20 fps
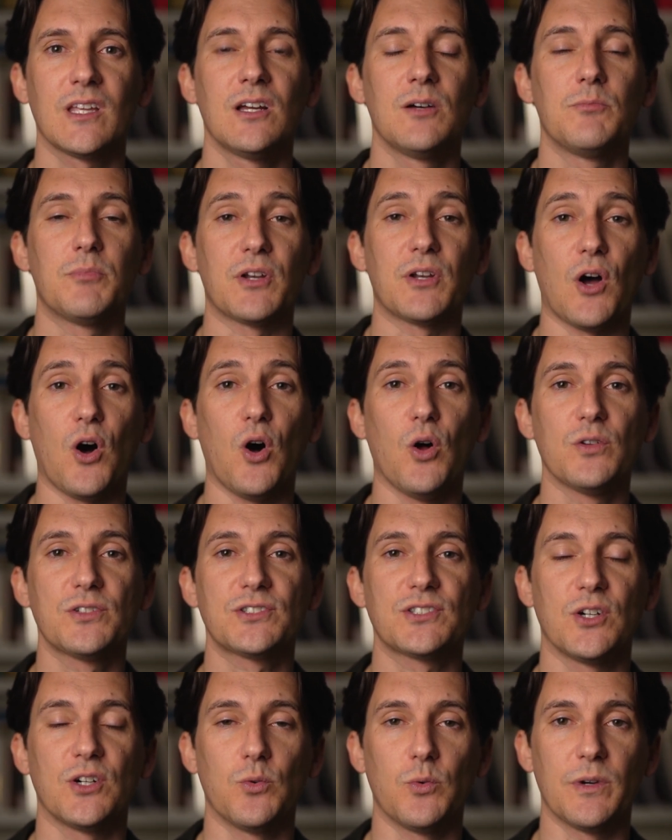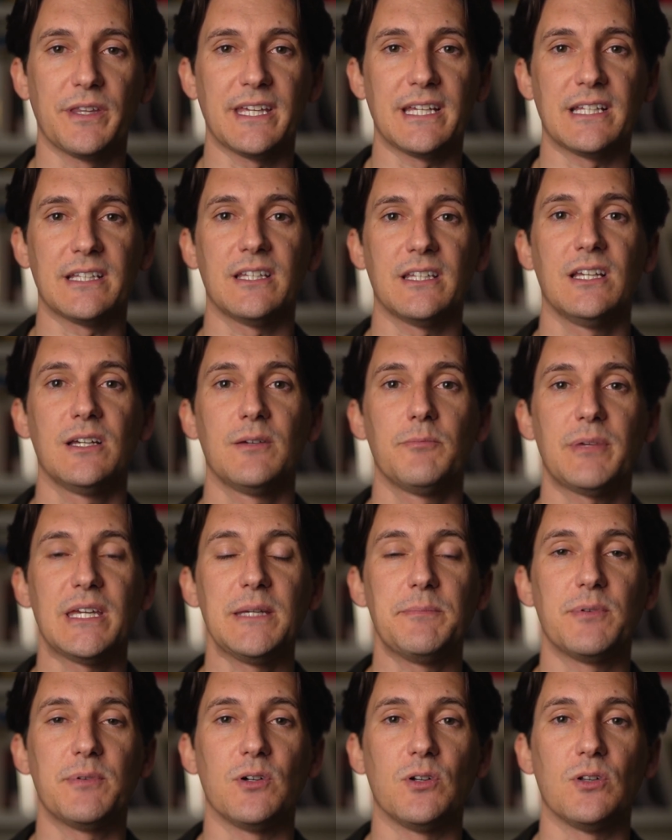but also within
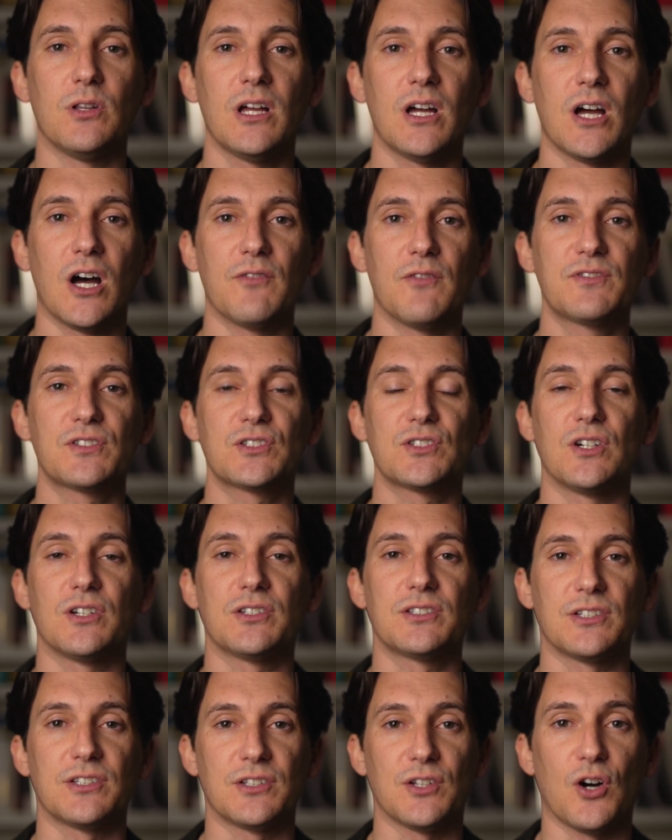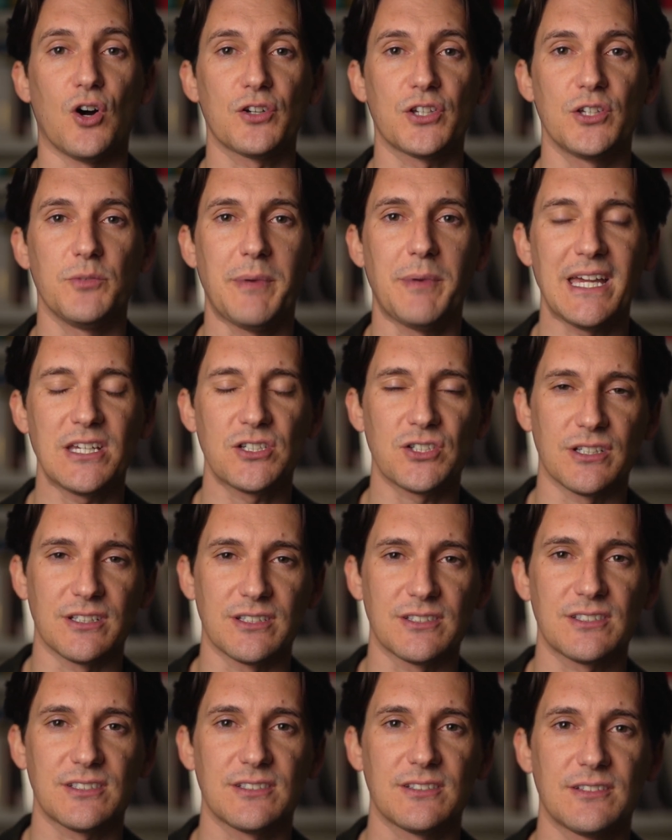people of certain
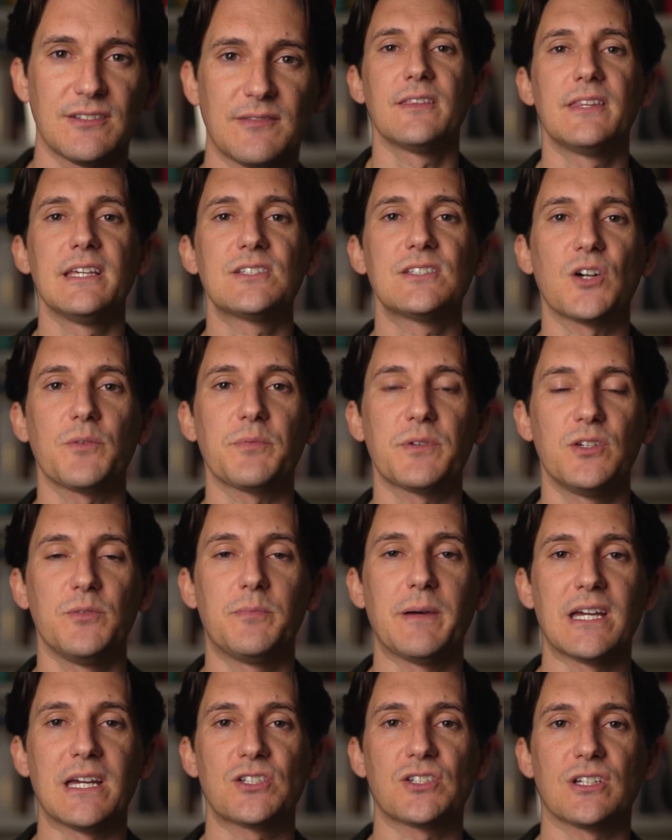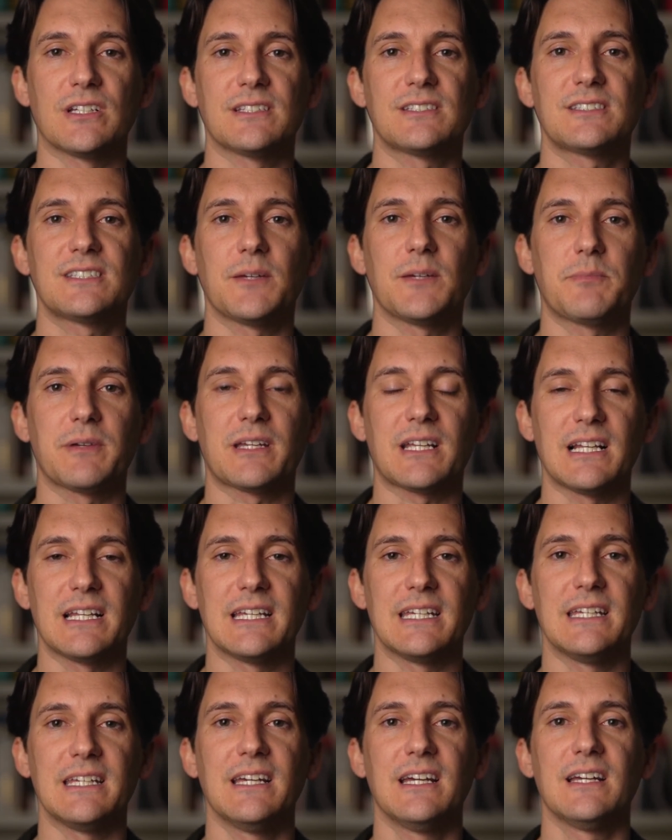occupations. These occupations
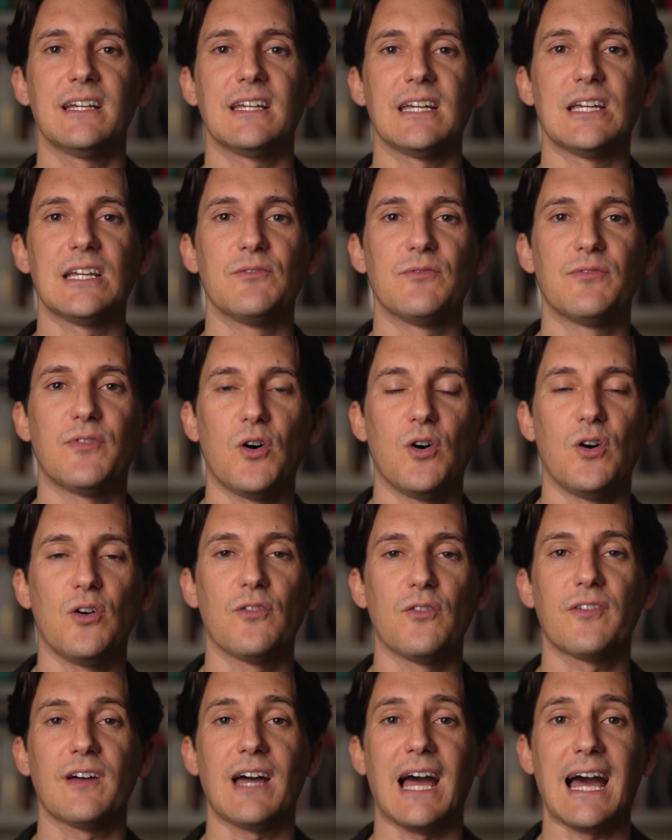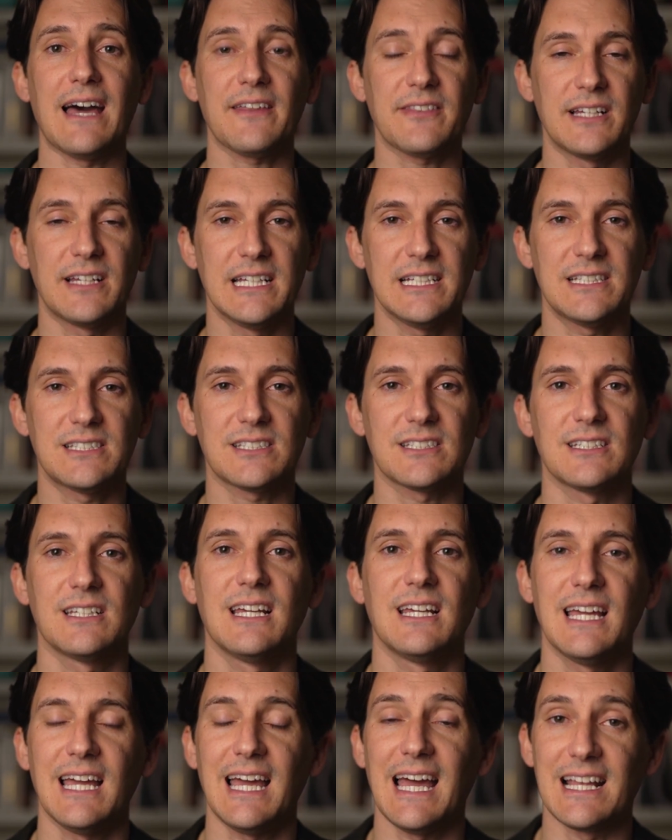typically involve athletes,
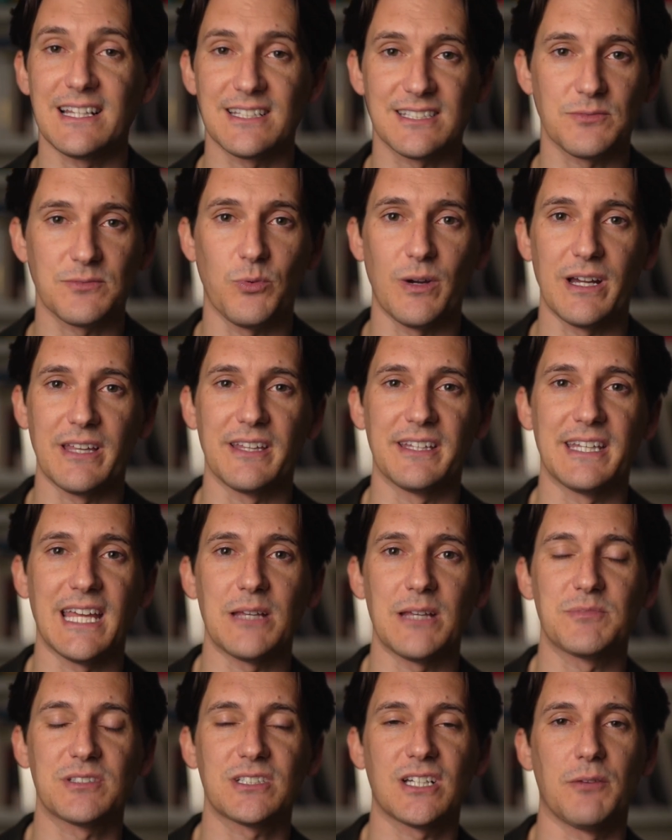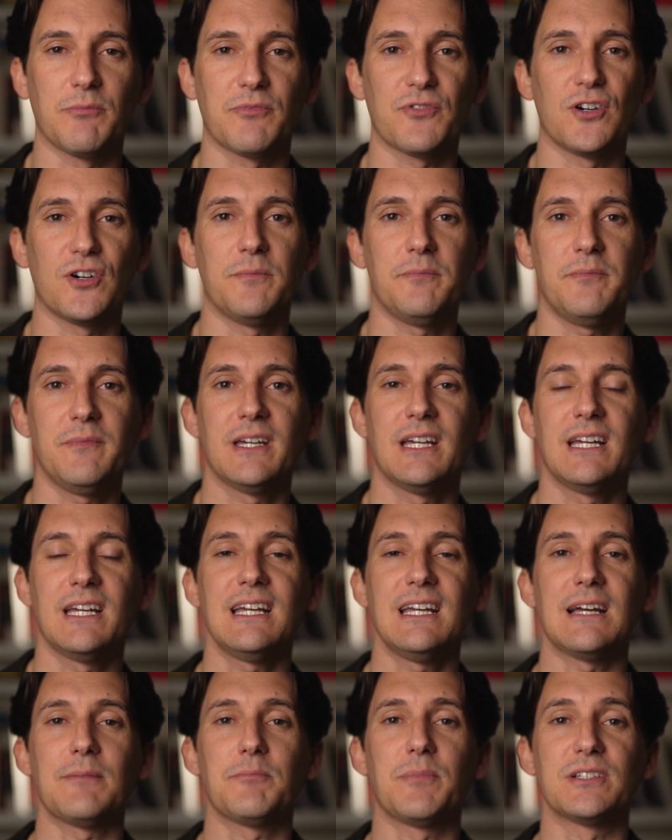hence where the names come from,
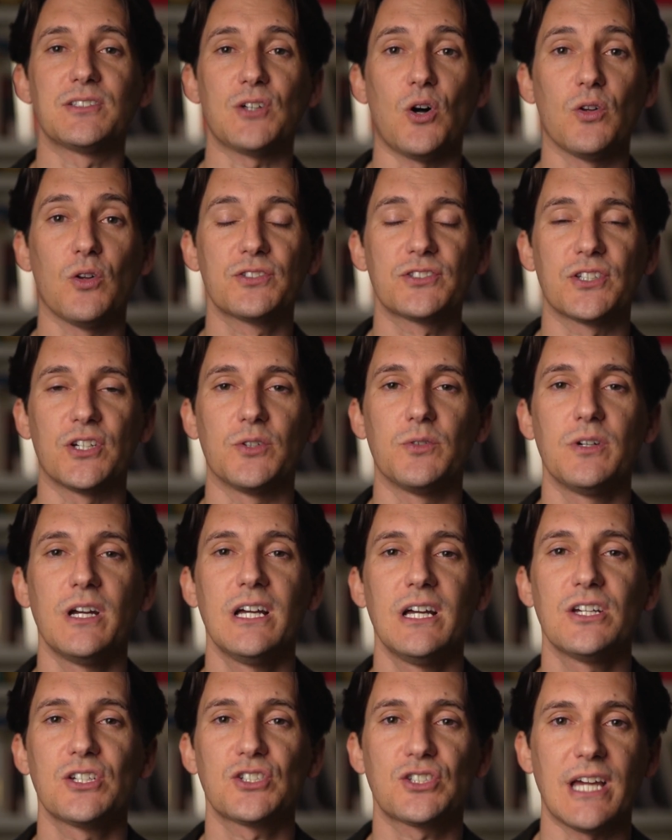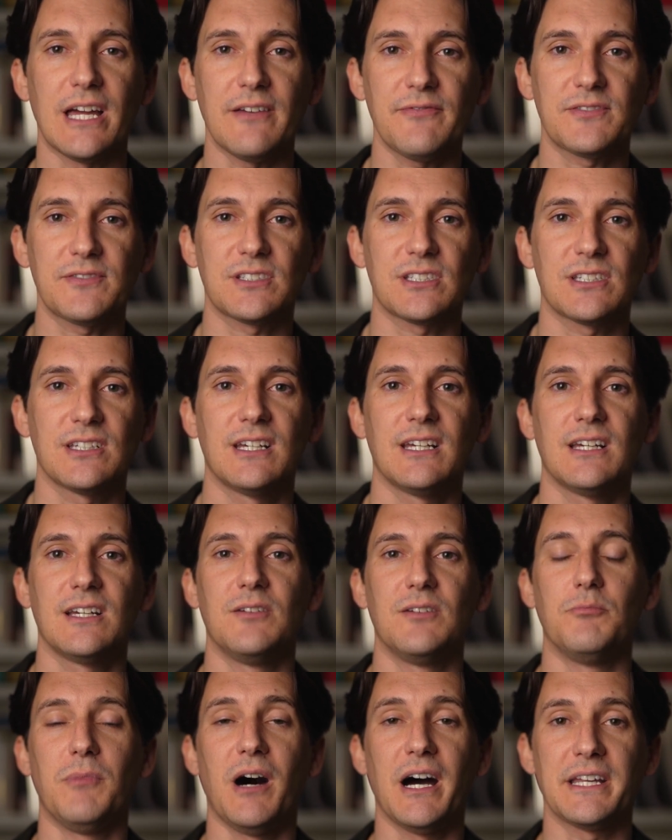but also chefs,
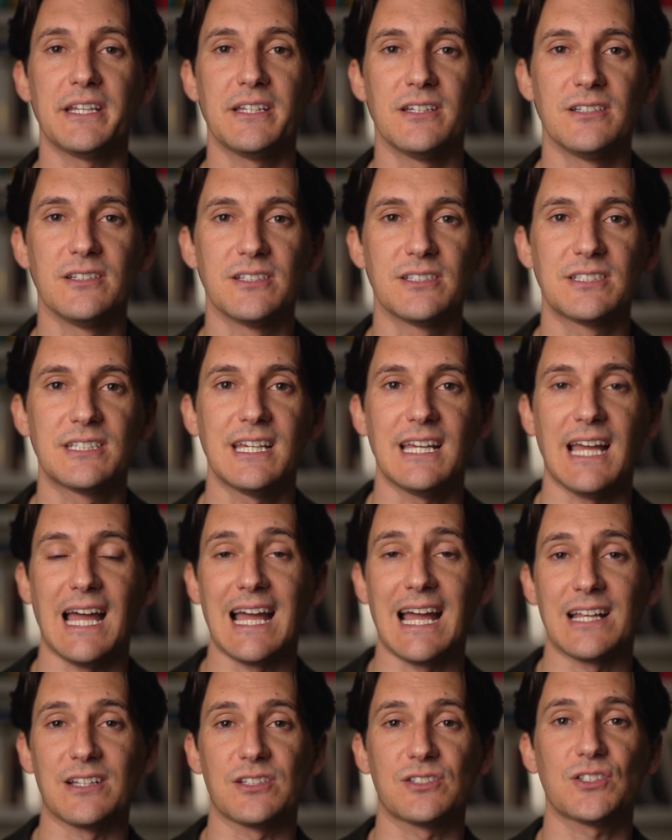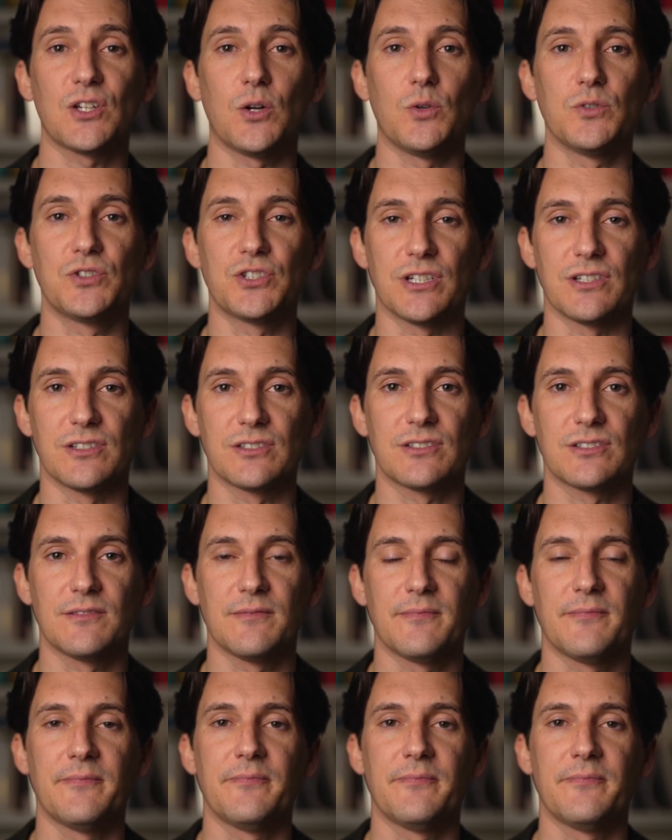miners, and soldiers.